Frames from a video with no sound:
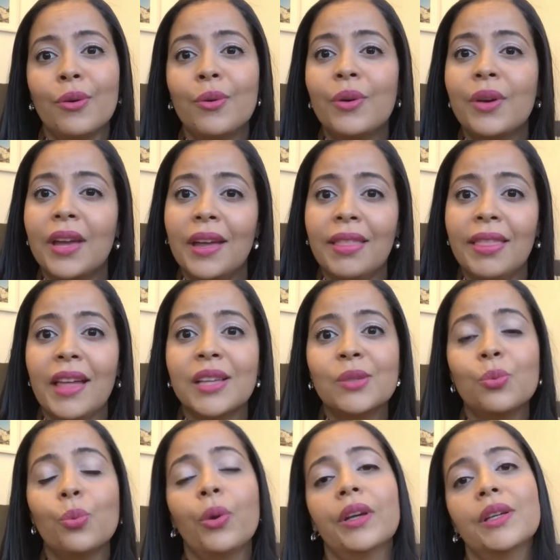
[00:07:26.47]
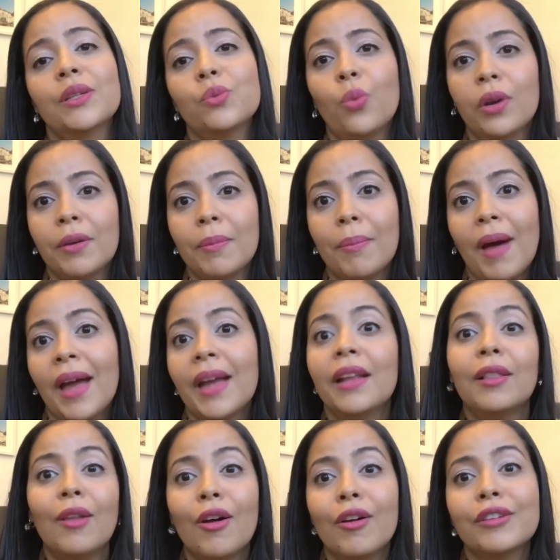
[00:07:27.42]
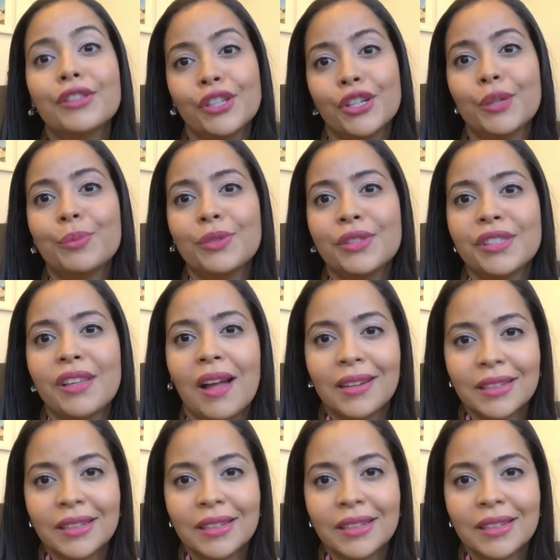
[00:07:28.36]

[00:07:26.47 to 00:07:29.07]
and that's why it's one of my long-term stocks.